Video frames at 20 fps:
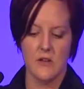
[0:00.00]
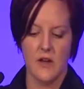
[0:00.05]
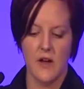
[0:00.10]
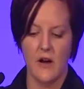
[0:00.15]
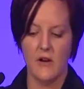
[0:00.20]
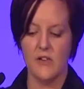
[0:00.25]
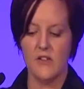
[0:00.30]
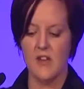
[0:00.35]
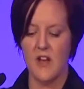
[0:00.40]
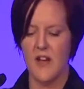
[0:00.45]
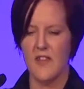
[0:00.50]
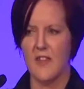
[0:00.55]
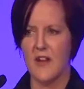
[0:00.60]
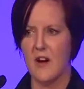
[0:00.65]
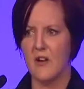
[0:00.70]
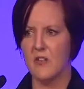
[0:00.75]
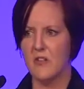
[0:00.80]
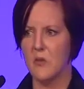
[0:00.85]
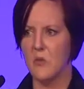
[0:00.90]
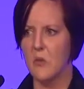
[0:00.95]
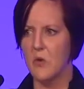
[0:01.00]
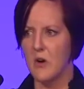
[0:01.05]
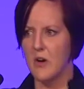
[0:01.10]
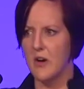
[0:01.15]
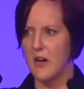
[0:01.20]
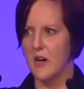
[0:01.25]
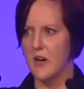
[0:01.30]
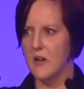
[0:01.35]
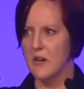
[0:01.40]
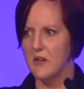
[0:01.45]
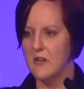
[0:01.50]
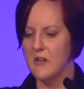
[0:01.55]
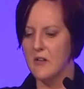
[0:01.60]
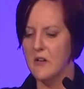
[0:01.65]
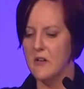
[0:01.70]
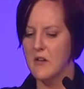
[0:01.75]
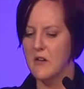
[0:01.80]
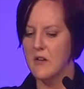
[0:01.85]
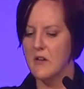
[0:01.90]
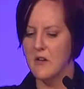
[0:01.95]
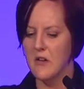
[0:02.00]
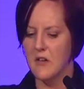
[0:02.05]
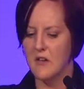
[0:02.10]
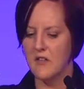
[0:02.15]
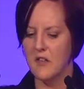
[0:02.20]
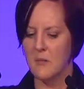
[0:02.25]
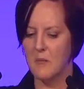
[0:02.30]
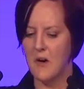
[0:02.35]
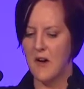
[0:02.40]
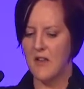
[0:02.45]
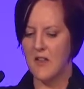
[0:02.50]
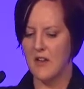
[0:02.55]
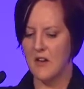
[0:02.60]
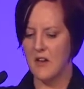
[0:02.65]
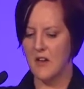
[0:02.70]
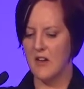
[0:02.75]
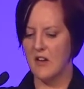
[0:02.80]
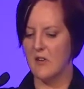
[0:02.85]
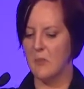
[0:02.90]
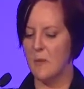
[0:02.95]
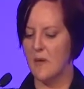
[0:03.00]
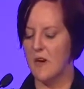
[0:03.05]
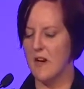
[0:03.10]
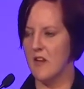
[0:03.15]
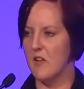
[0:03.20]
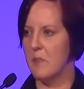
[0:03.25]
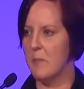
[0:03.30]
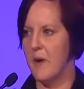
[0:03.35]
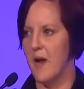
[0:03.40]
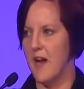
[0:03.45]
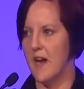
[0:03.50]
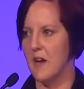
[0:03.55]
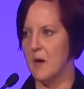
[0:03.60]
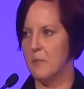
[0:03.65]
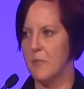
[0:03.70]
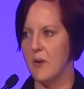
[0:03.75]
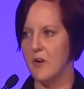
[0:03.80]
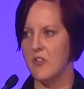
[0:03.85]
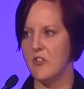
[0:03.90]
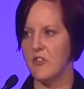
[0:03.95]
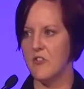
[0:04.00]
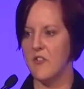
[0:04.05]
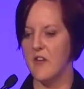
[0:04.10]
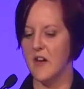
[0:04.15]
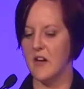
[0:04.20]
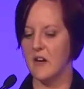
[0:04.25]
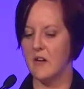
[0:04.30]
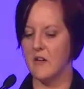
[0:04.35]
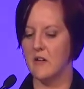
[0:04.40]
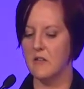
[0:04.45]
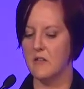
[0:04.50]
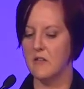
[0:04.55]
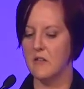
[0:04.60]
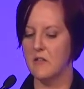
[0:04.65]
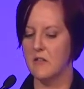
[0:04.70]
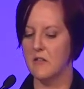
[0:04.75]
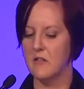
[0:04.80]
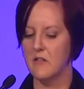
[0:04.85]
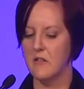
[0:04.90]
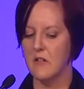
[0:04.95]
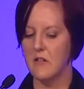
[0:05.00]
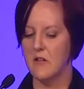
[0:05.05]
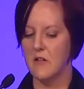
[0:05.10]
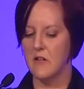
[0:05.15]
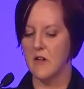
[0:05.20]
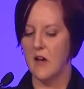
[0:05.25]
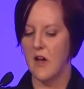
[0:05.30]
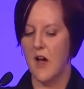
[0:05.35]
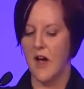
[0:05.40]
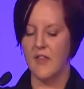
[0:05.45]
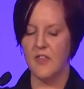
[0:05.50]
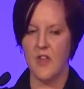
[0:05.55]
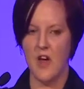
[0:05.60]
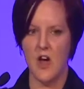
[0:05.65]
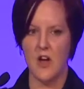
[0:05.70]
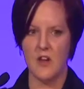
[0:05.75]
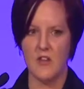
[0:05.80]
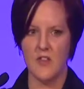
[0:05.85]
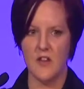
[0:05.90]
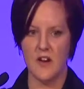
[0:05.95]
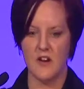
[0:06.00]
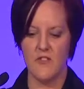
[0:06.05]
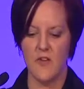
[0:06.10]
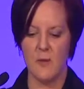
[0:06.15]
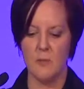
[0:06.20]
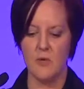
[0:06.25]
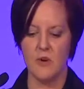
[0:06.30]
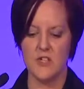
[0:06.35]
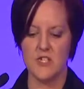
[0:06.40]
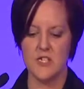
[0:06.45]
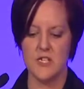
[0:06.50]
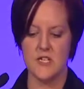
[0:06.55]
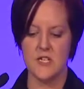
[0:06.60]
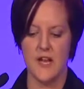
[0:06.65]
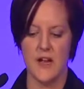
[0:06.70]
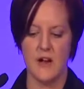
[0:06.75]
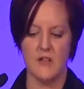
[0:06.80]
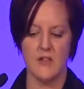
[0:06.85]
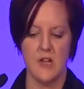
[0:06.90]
I was taught that I was a warrior, somebody that could experience pain and persevere. I thought that if I pushed it down